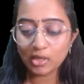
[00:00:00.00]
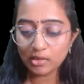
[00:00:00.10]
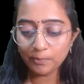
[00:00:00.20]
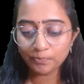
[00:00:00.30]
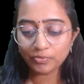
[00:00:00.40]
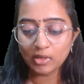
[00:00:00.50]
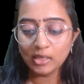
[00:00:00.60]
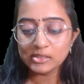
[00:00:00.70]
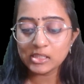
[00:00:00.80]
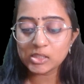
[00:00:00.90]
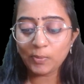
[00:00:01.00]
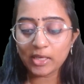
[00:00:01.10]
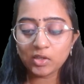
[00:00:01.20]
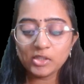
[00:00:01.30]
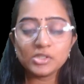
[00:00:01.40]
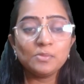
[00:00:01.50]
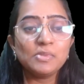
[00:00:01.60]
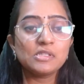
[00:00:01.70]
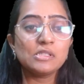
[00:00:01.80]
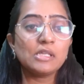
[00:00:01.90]
Clear? See, speculation
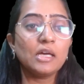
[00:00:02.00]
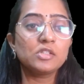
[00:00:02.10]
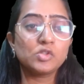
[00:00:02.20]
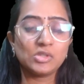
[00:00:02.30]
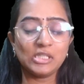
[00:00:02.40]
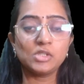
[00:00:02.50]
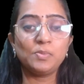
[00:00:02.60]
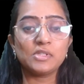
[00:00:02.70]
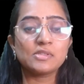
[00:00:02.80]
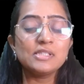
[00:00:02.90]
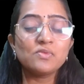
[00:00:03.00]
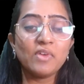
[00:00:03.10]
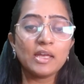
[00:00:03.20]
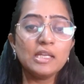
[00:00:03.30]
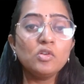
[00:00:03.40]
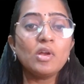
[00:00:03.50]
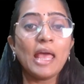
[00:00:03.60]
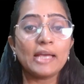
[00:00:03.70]
business are such business wherein your